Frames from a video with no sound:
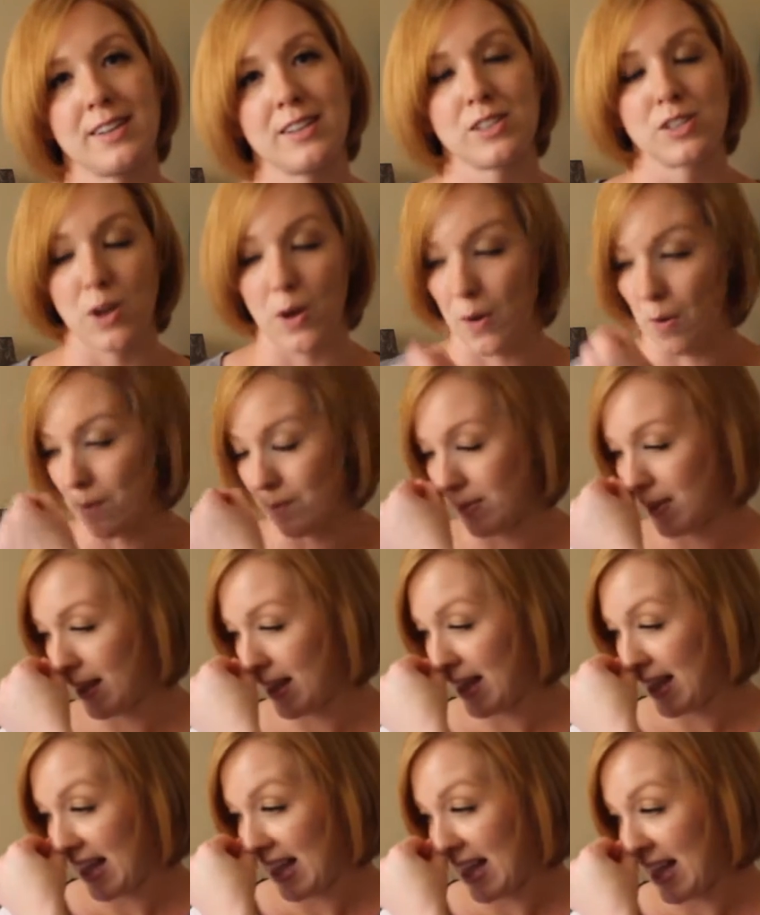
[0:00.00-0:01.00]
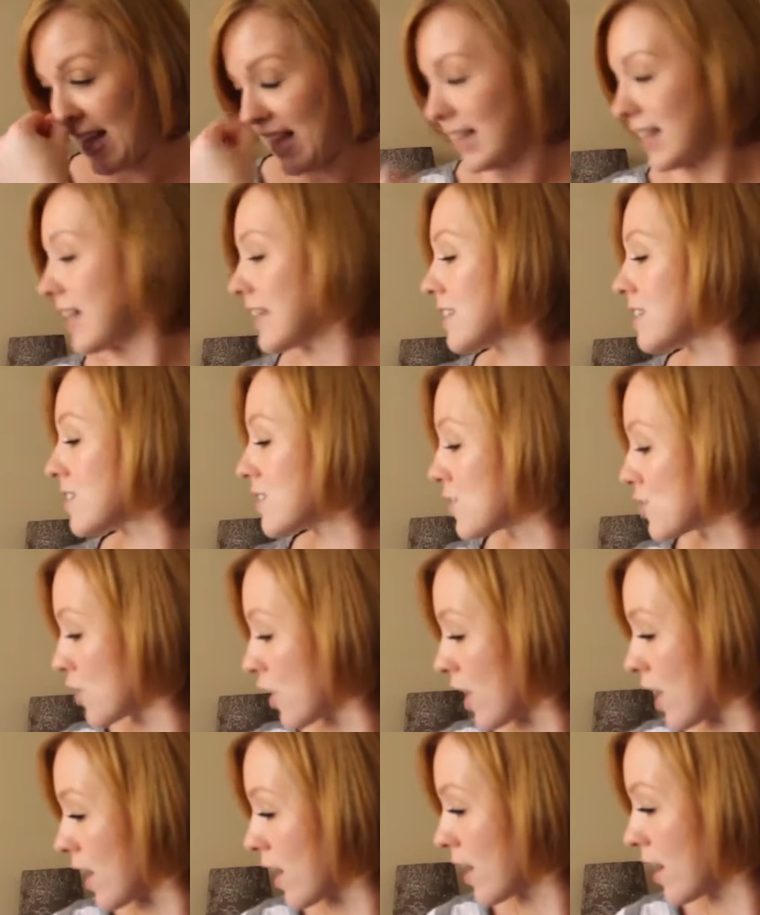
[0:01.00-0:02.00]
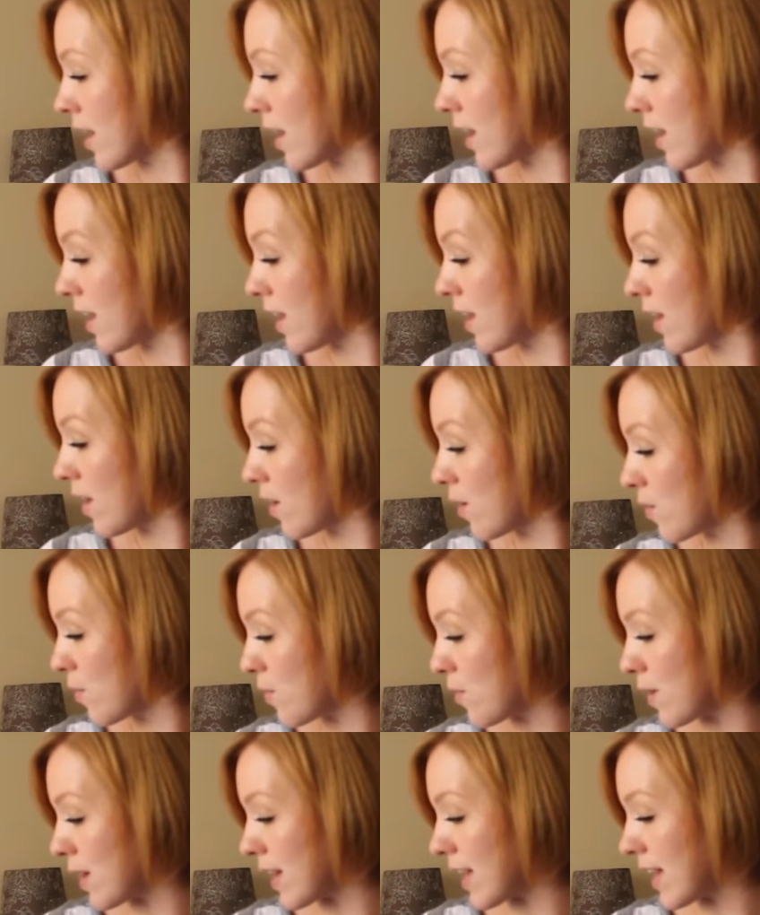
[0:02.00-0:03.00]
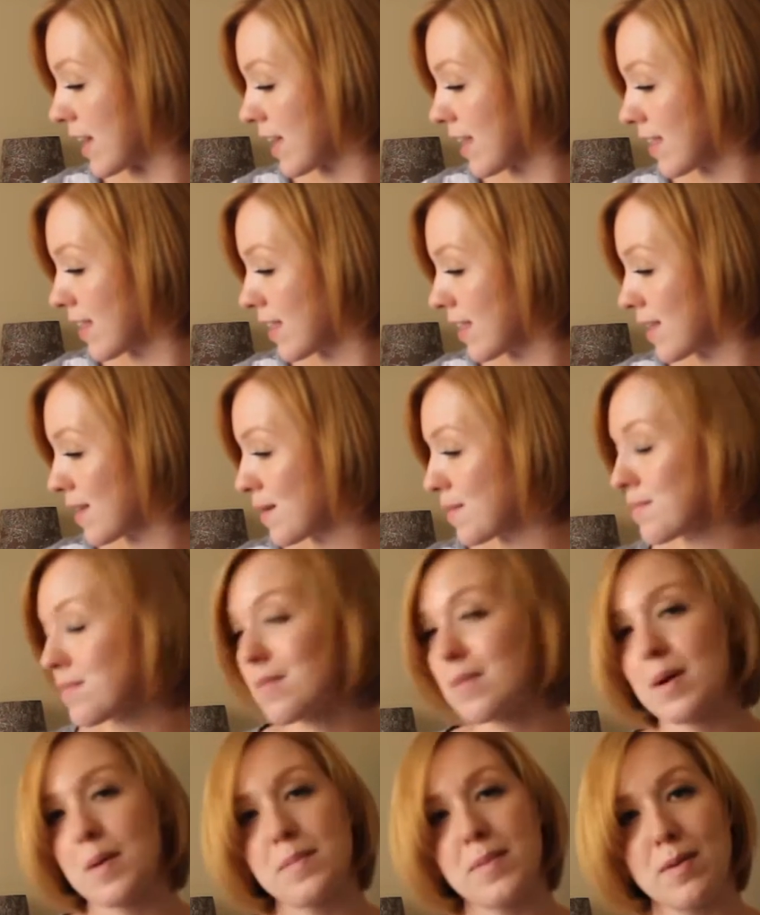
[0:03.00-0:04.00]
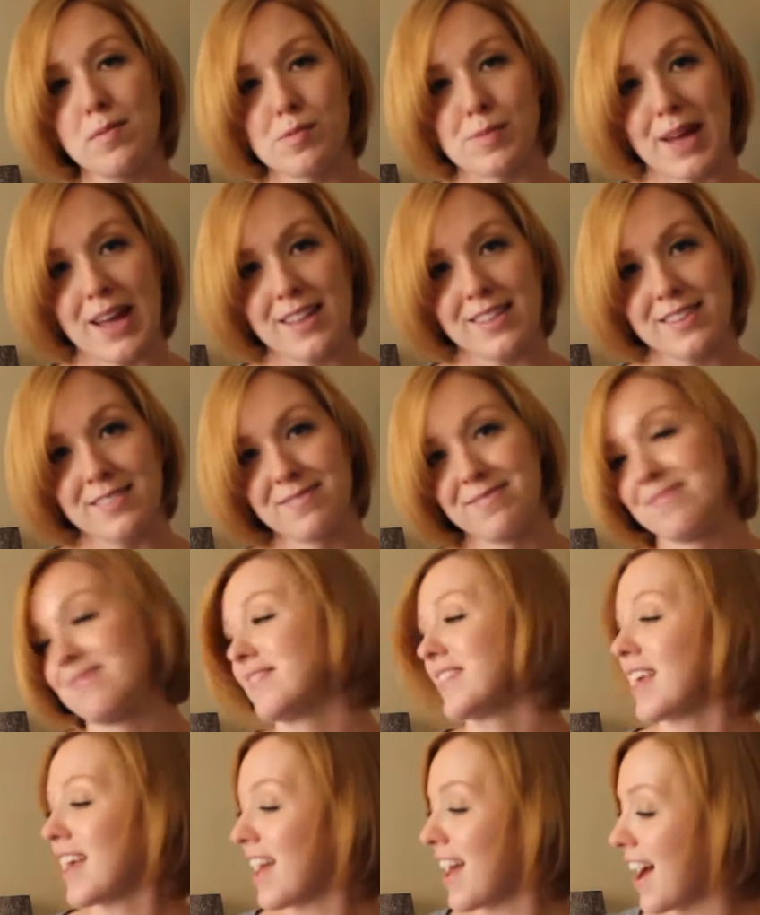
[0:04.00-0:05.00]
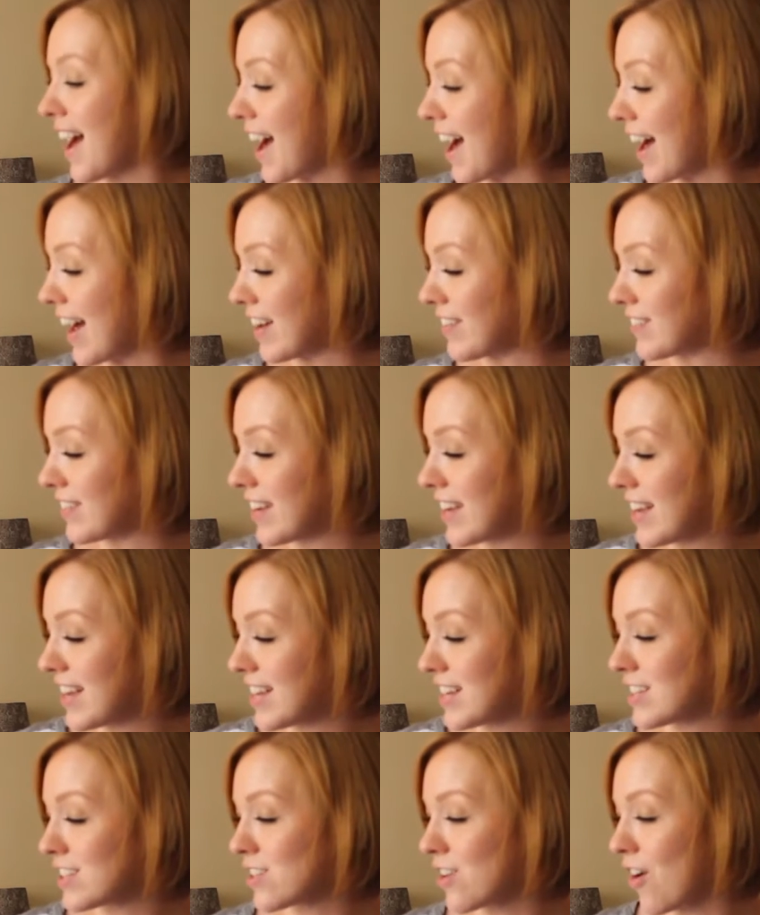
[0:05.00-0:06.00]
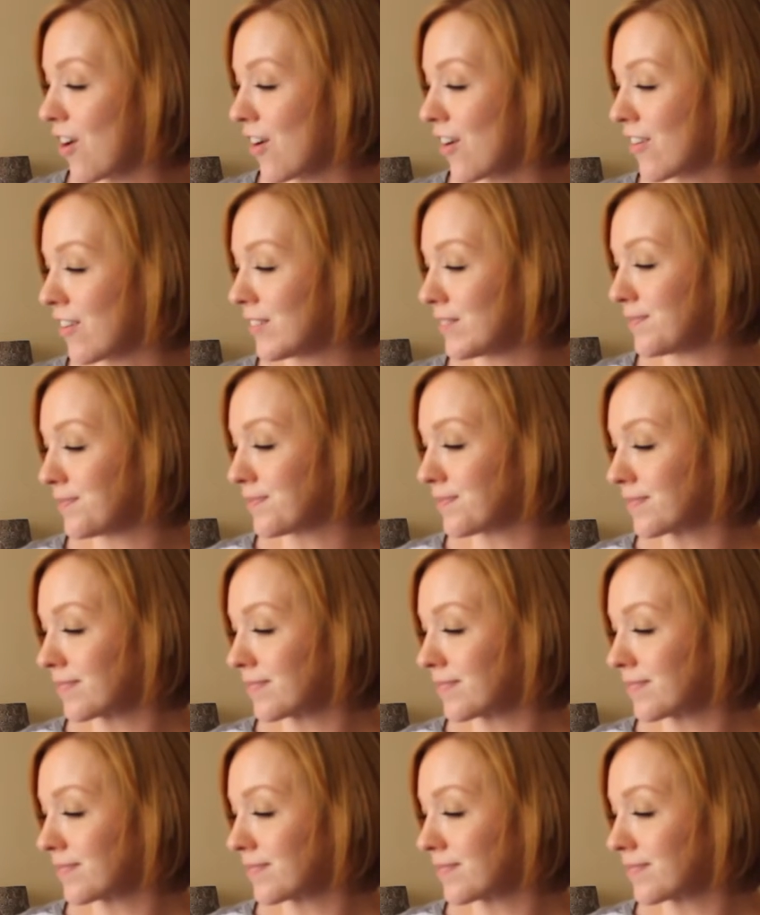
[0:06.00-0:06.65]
So let's start with bubble bath. So